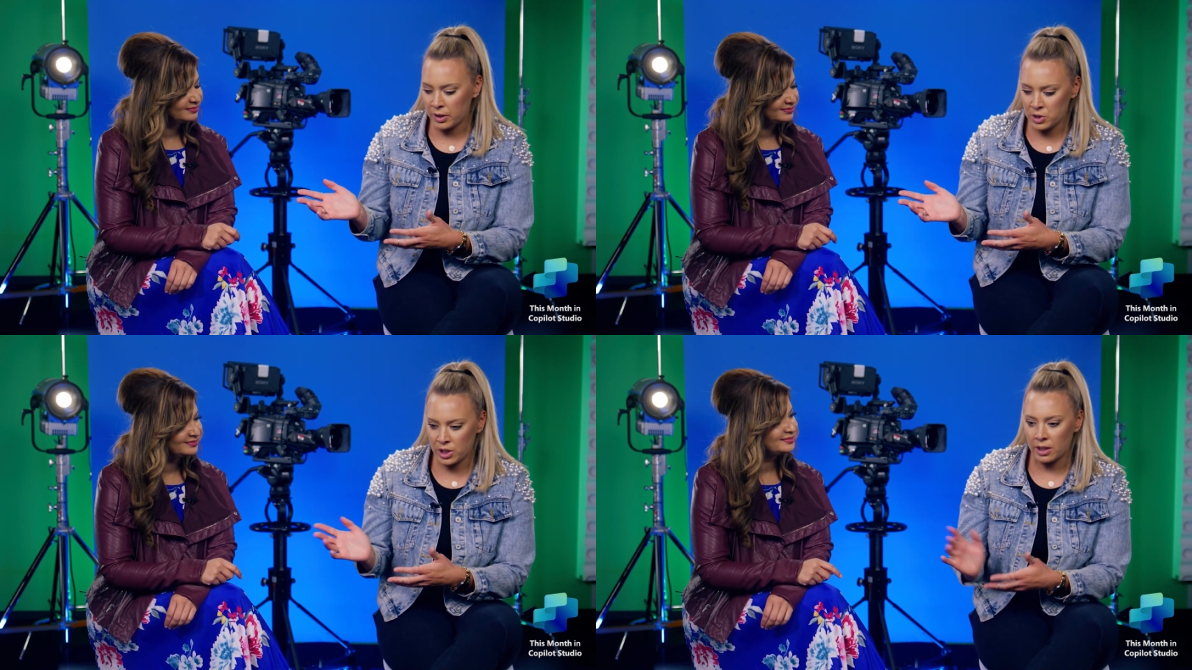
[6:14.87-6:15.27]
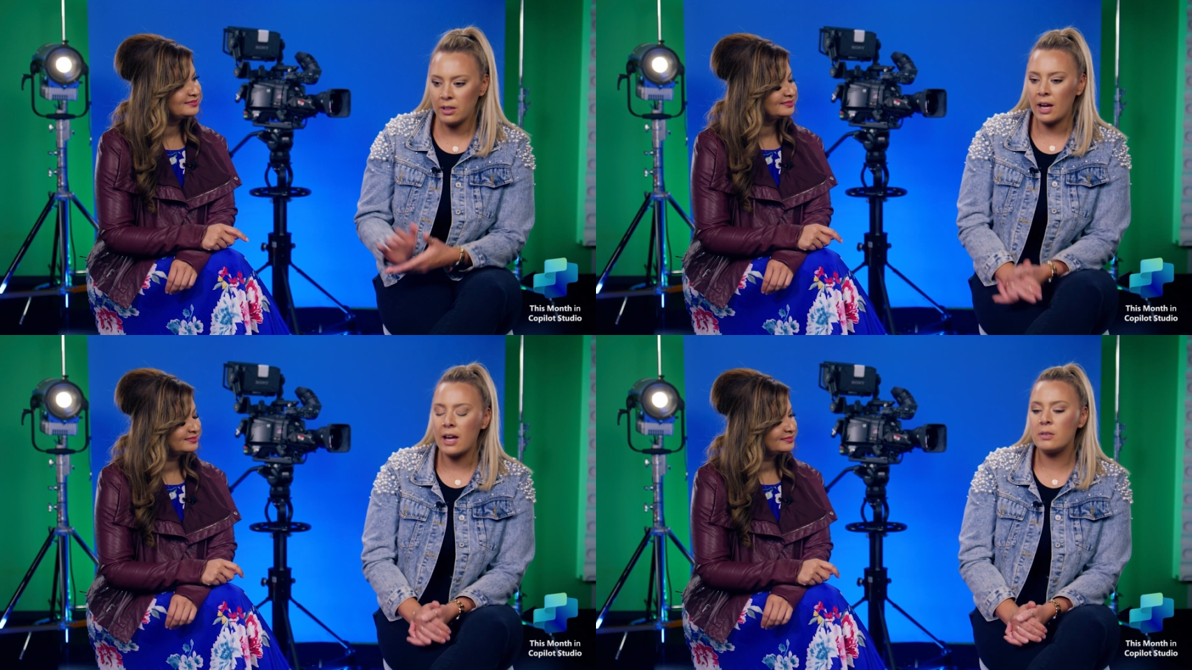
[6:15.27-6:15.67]

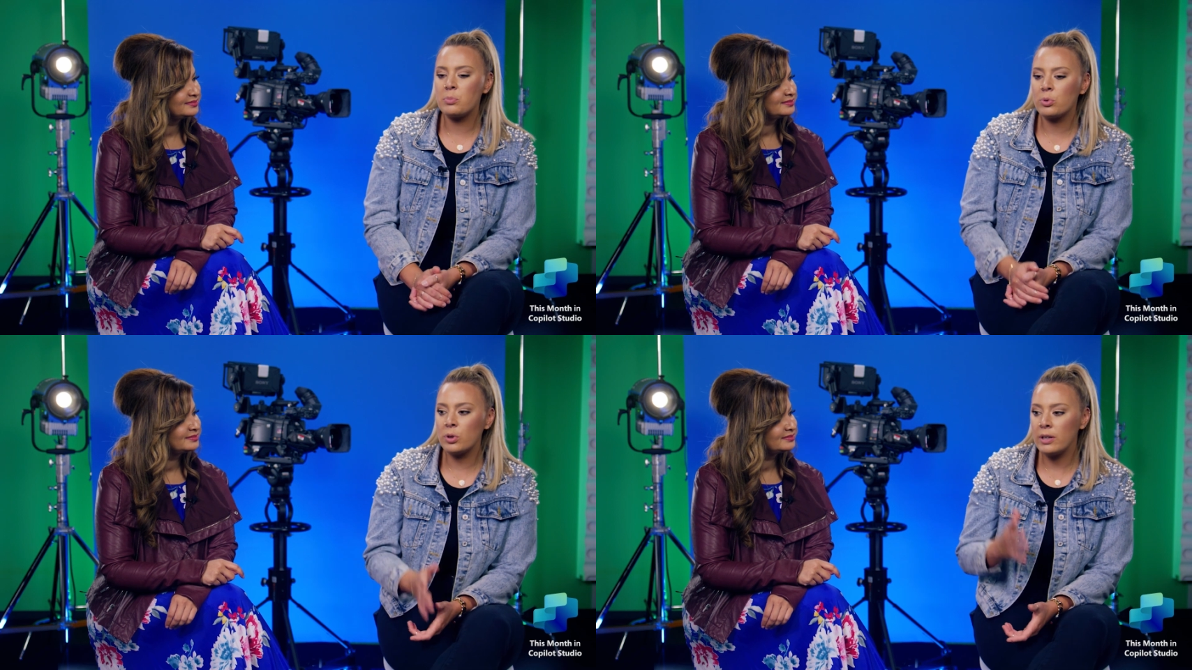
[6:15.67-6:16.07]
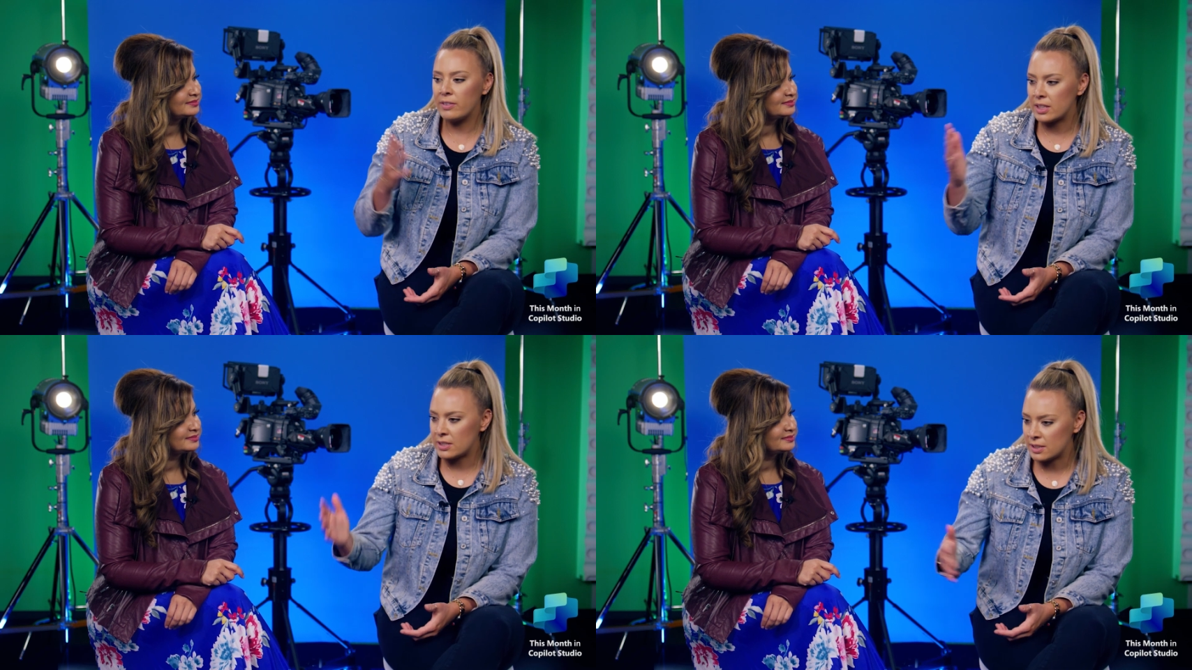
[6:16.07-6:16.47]
Speaker 1: spreadsheet, and
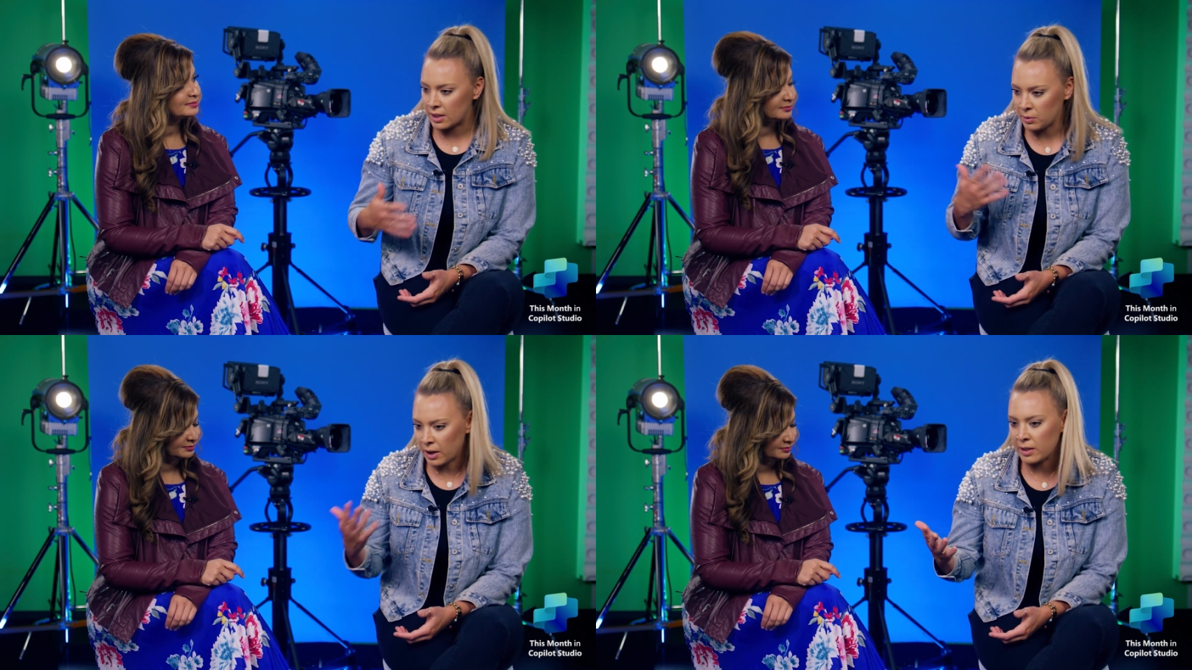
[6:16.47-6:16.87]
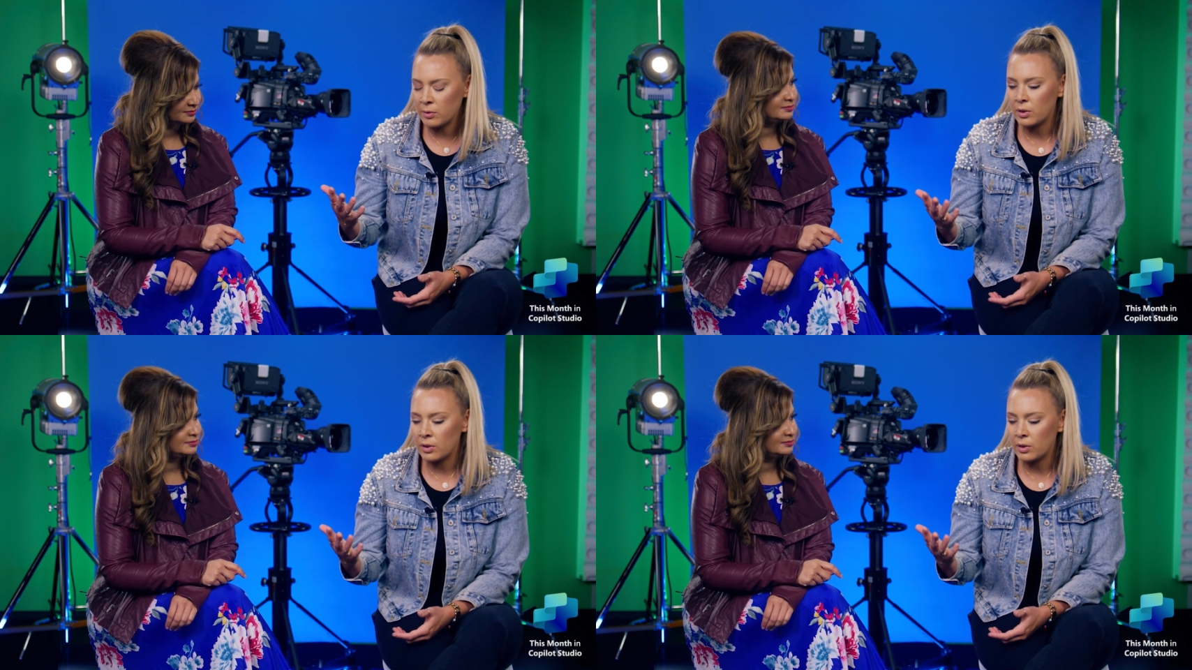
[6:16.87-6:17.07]
previously, right, mm-hmm.